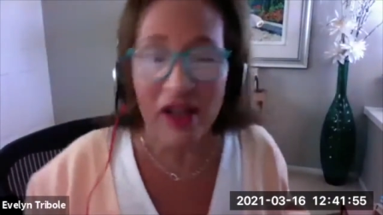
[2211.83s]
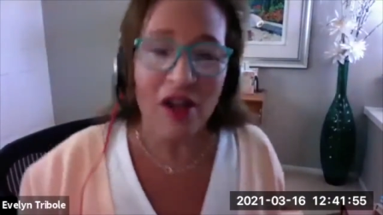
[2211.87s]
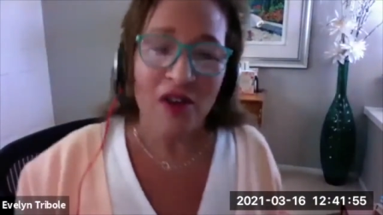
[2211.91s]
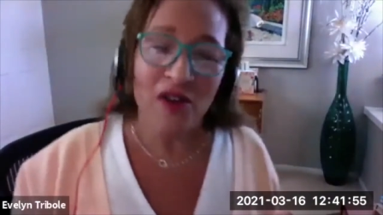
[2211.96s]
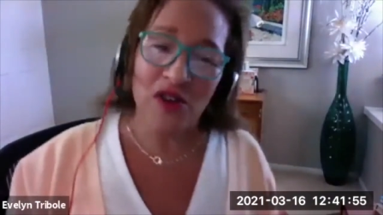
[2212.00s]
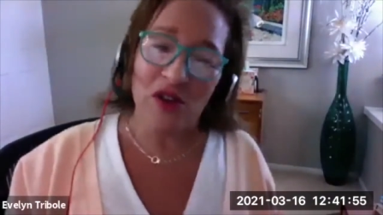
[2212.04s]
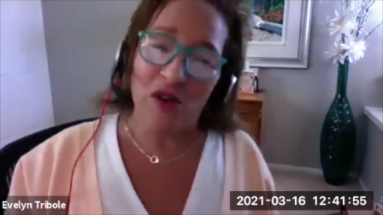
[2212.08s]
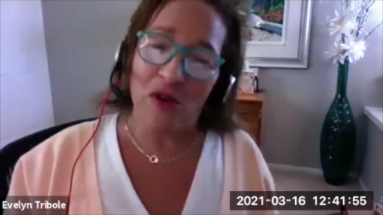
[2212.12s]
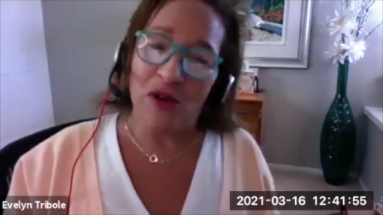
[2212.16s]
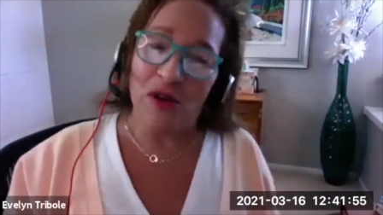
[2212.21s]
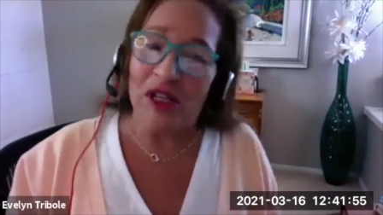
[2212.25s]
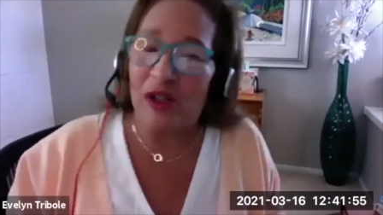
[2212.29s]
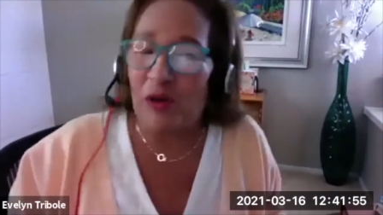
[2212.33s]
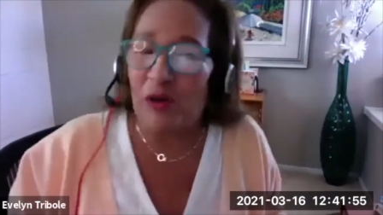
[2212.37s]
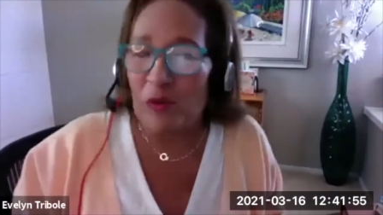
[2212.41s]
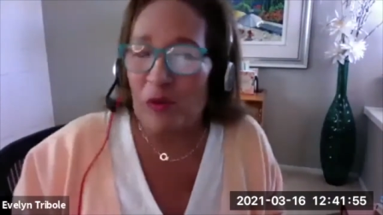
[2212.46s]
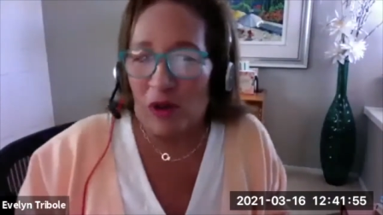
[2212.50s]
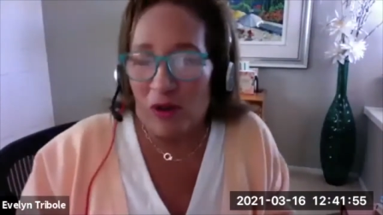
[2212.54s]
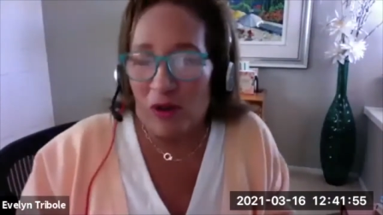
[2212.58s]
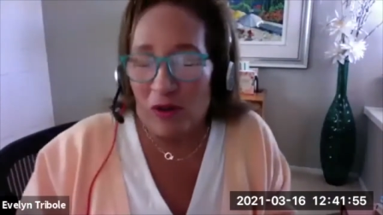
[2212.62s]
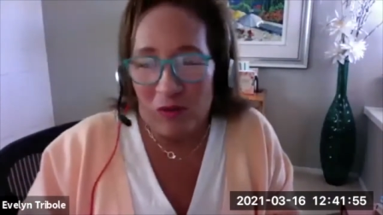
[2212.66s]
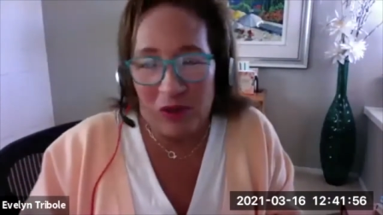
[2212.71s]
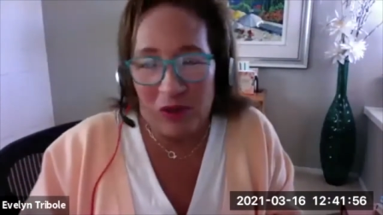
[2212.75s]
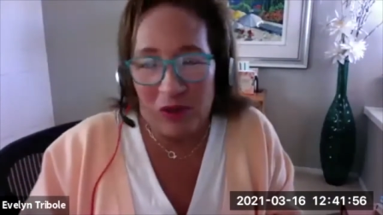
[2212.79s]
So, you know,
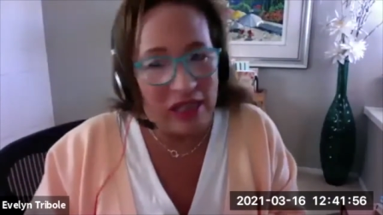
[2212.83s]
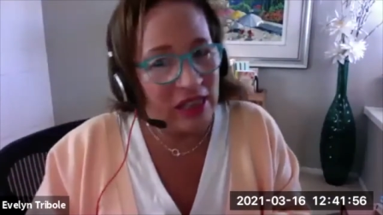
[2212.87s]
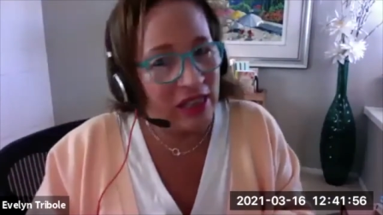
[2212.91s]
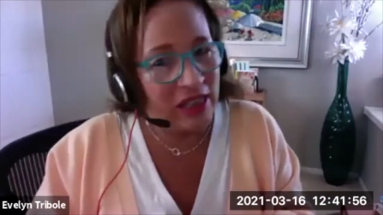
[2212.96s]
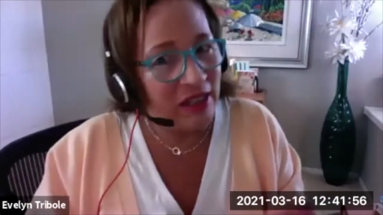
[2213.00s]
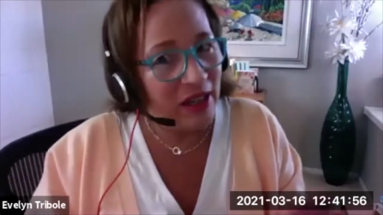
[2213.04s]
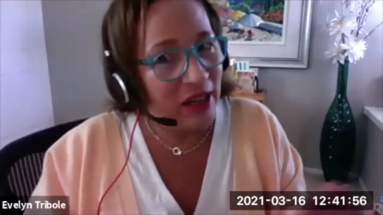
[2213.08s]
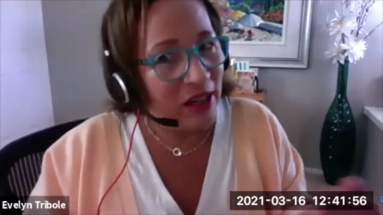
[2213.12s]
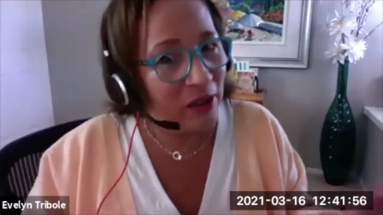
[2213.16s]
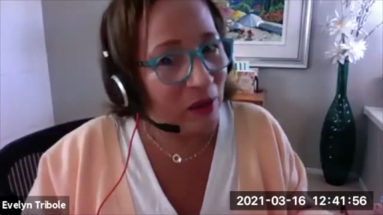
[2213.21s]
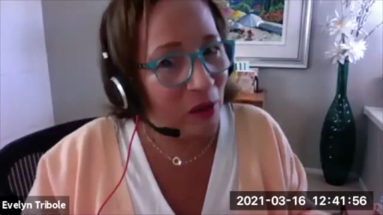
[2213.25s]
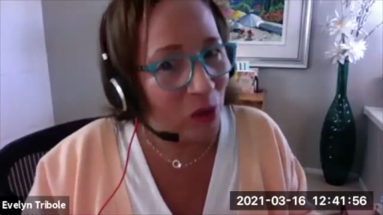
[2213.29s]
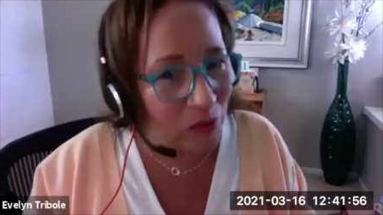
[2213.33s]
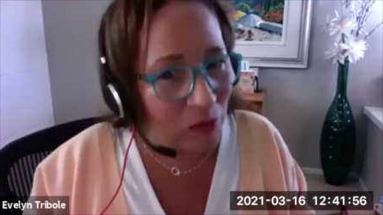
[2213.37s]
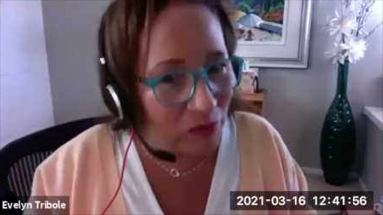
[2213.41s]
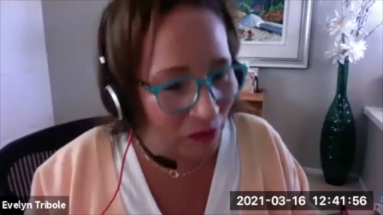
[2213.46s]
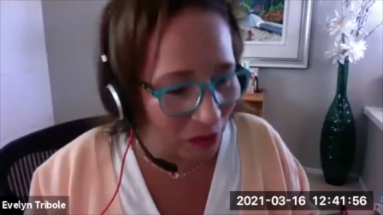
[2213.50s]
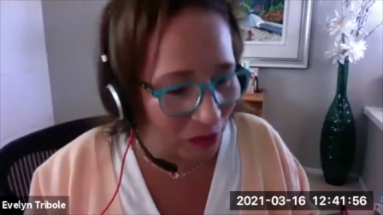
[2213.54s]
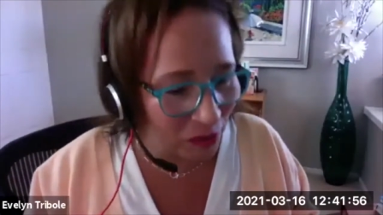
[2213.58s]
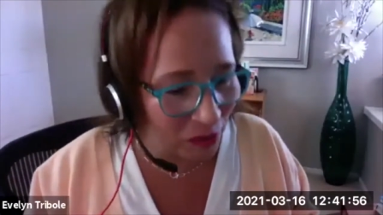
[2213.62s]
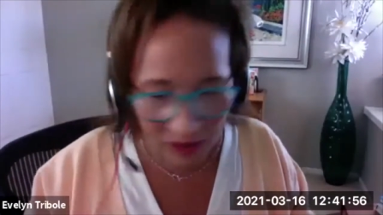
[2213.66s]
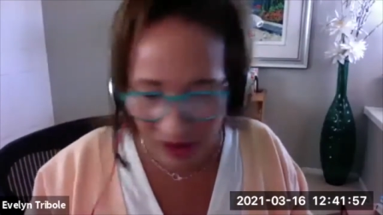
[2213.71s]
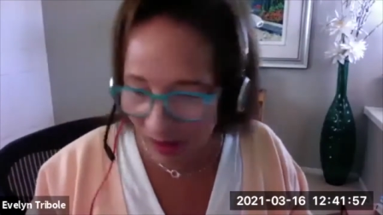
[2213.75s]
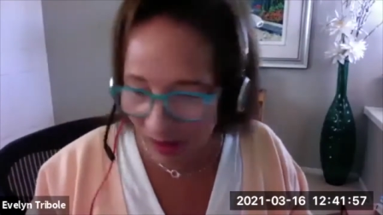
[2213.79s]
we're getting kind of
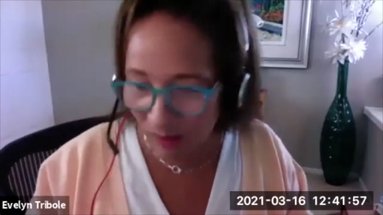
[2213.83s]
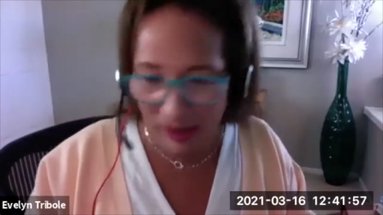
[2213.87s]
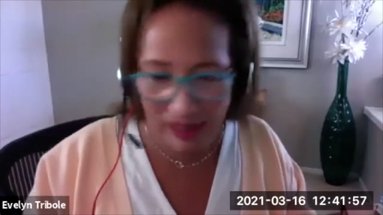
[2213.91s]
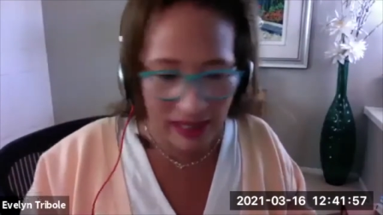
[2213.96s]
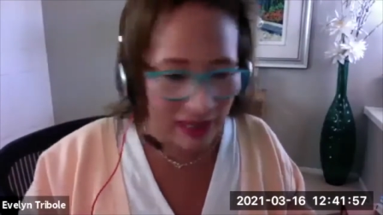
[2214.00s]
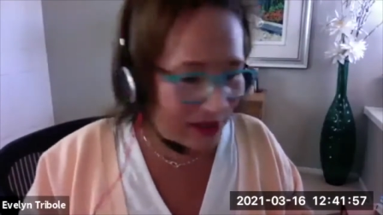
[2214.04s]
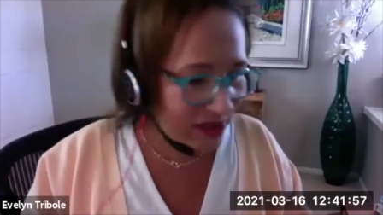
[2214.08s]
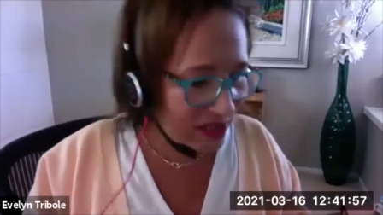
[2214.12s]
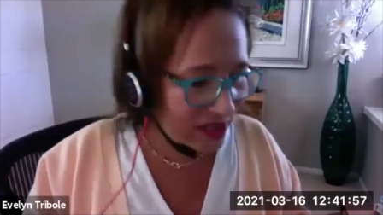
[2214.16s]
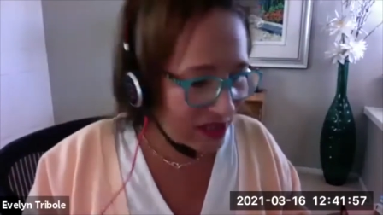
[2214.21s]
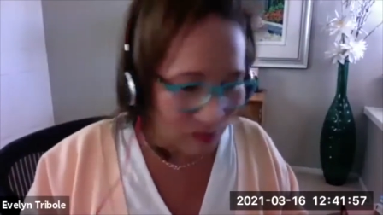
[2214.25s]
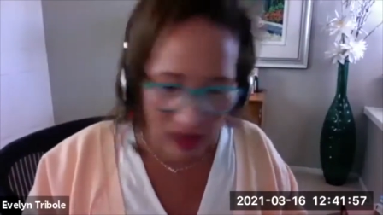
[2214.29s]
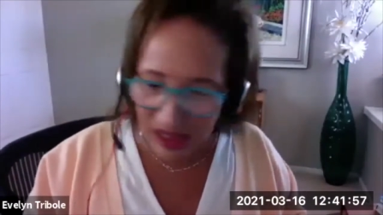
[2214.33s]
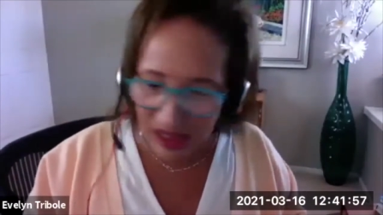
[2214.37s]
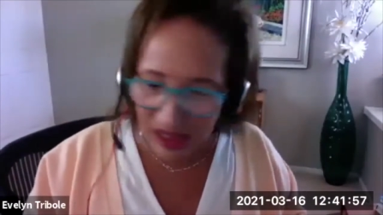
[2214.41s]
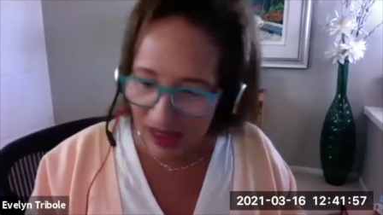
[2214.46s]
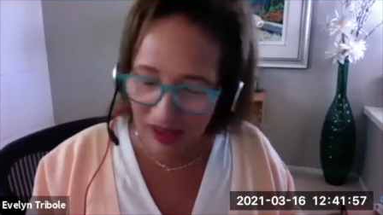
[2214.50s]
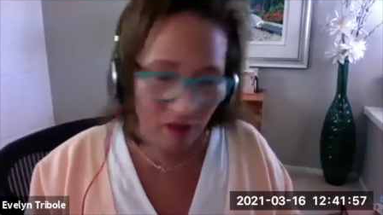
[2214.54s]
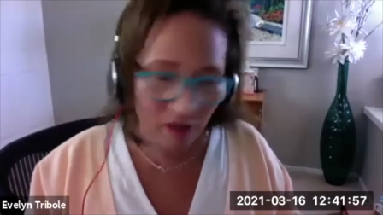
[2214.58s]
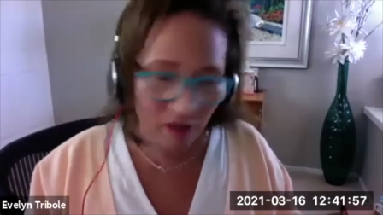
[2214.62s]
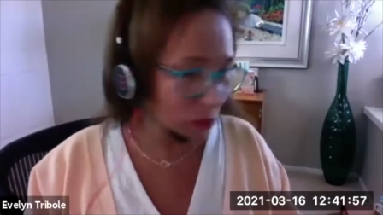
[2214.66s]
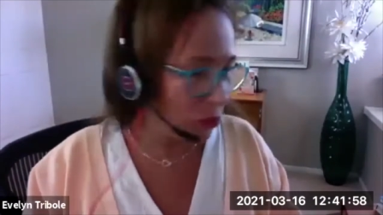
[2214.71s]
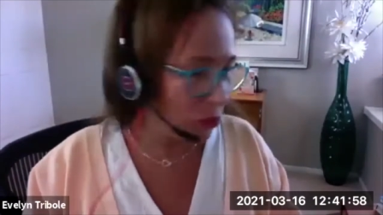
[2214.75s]
hopeful with the pandemic stuff,